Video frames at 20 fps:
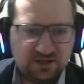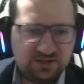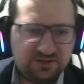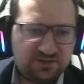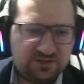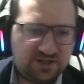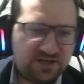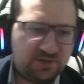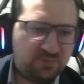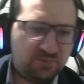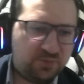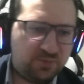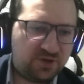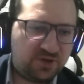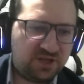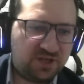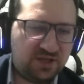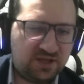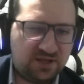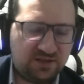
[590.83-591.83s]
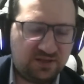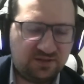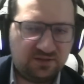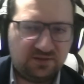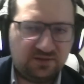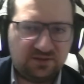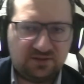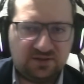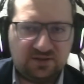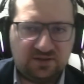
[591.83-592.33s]
They're putting
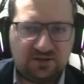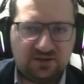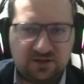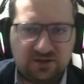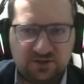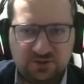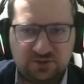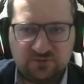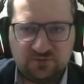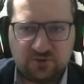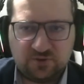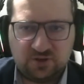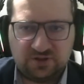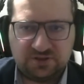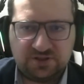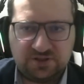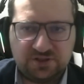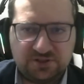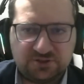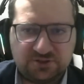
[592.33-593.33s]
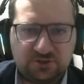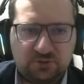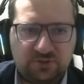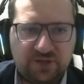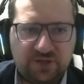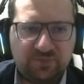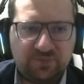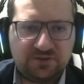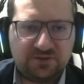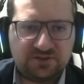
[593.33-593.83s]
in new volunteers or
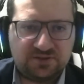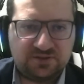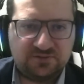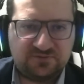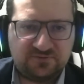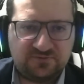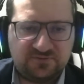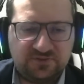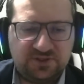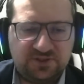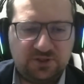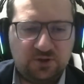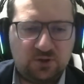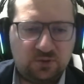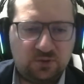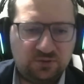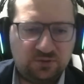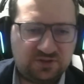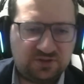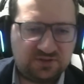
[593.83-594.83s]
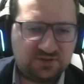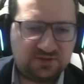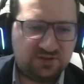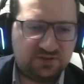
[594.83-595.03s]
remnants of the old